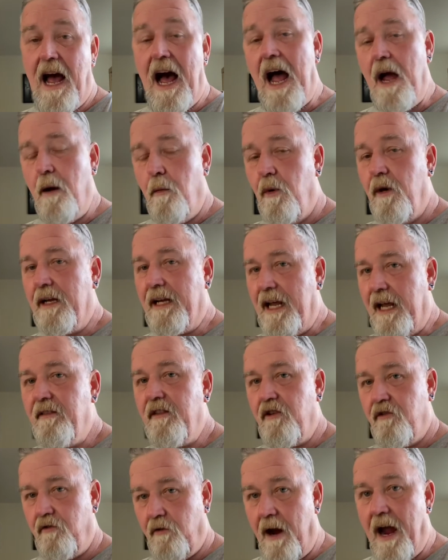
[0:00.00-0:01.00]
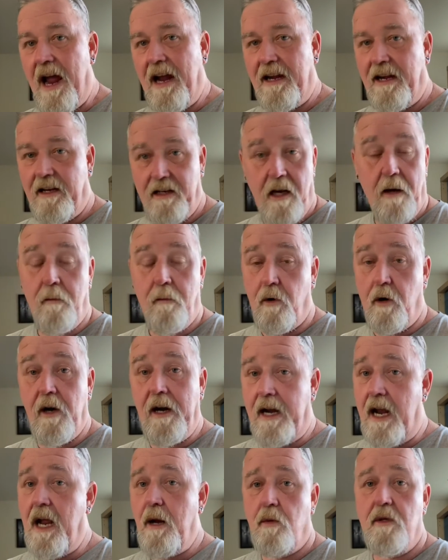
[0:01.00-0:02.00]
I will get the tracking number
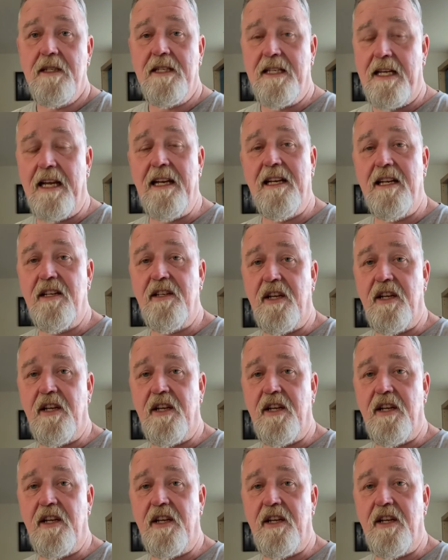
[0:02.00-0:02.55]
and I will send it